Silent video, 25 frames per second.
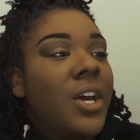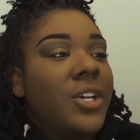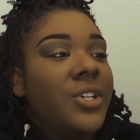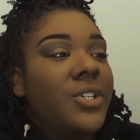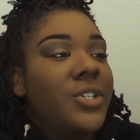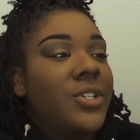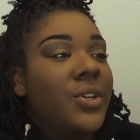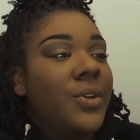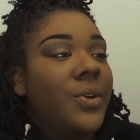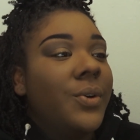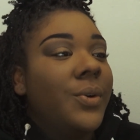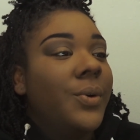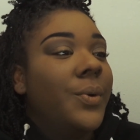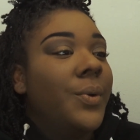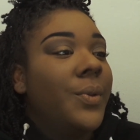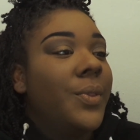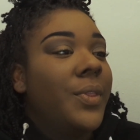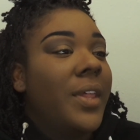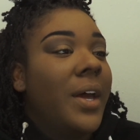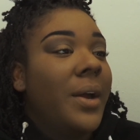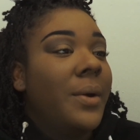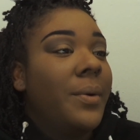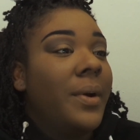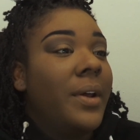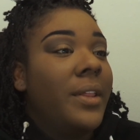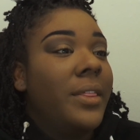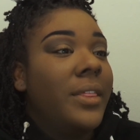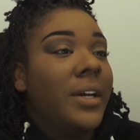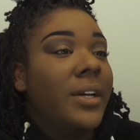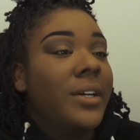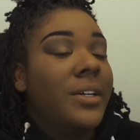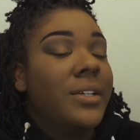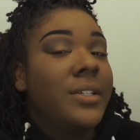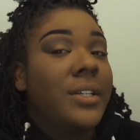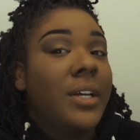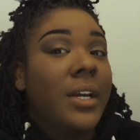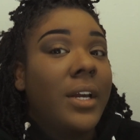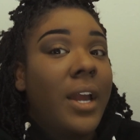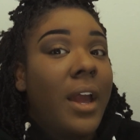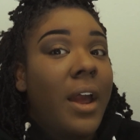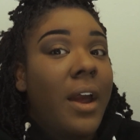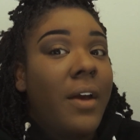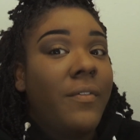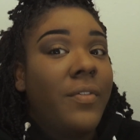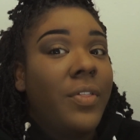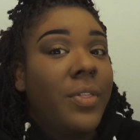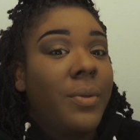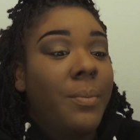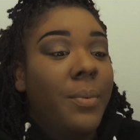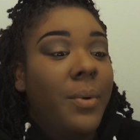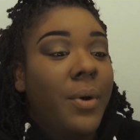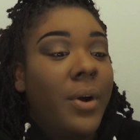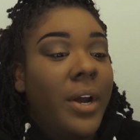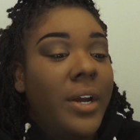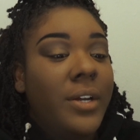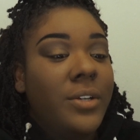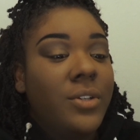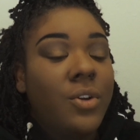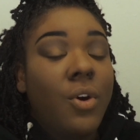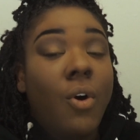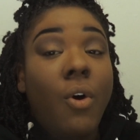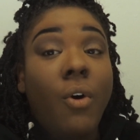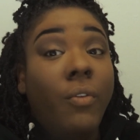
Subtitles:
So that right there is like half the price,